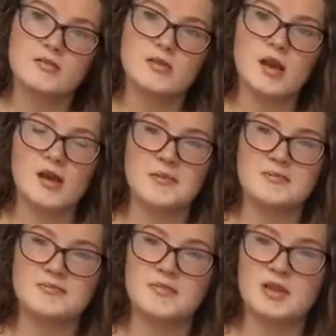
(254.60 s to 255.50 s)

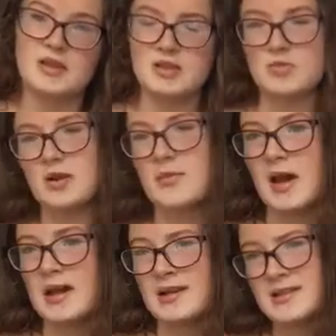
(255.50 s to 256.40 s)
you just want a
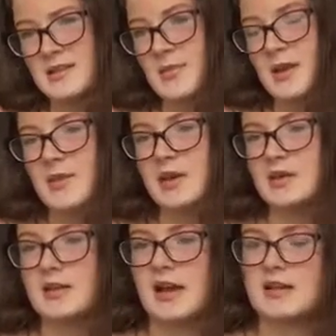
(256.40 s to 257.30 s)
better answer, maybe
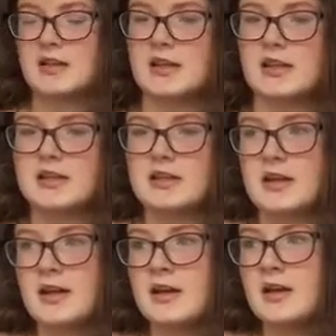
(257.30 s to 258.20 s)
just ask your
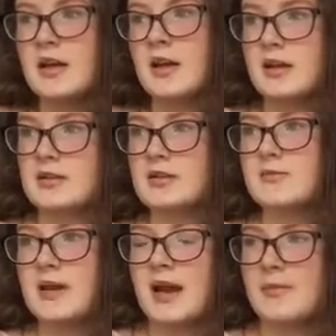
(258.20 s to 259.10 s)
teacher because they'll
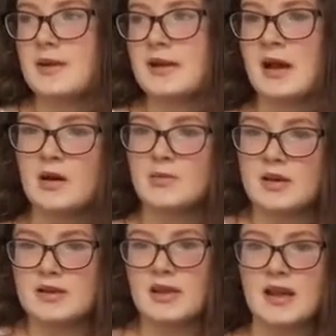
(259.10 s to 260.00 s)
be happy to help
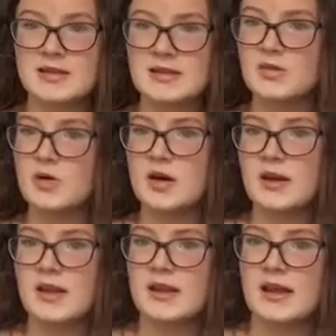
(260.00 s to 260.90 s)
because they're still
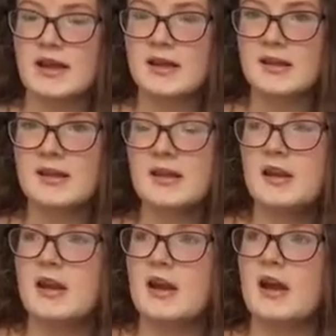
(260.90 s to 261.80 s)
working, like,
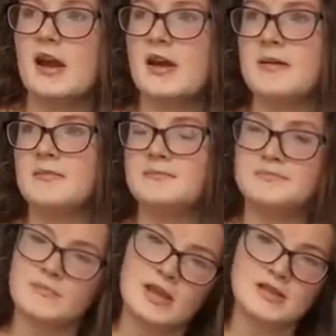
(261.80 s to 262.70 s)

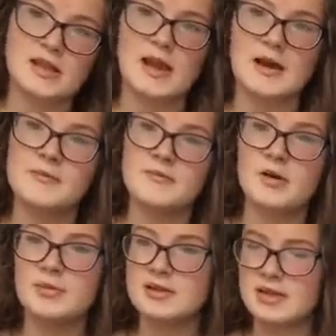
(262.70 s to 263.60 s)
so yeah,
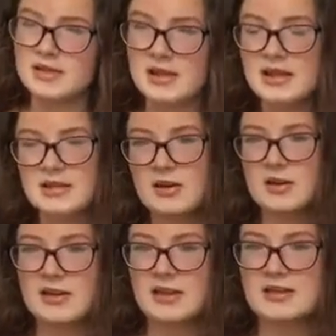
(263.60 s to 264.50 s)
obviously it's the Easter
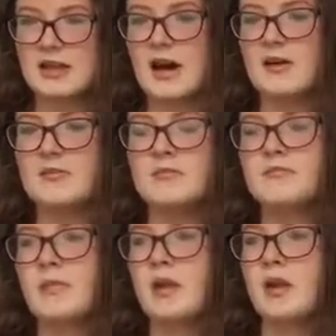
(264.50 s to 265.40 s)
holidays now,
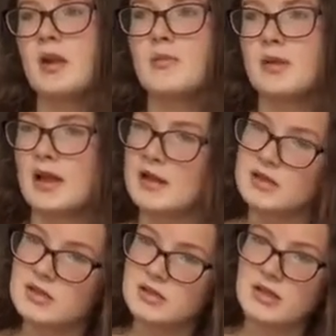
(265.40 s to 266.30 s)
but like,
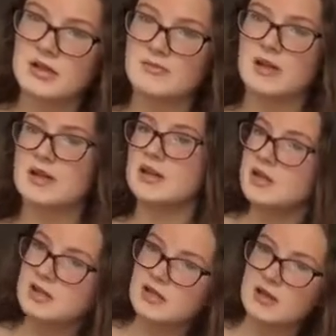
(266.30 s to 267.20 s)
still my
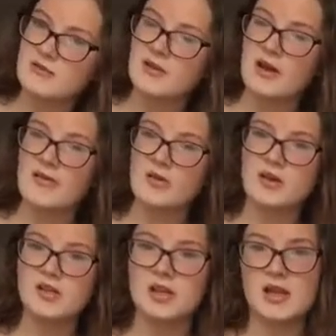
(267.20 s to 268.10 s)
teacher said if you have a
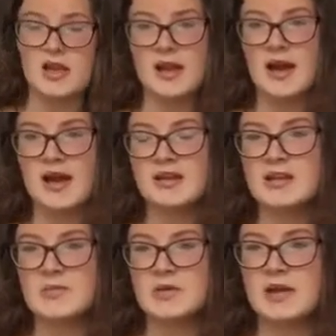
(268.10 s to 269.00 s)
question you can ask,
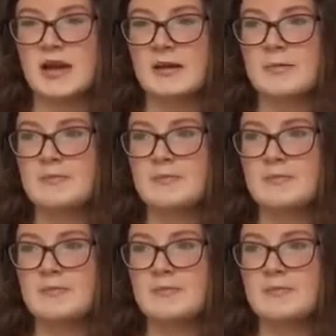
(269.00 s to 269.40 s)
but like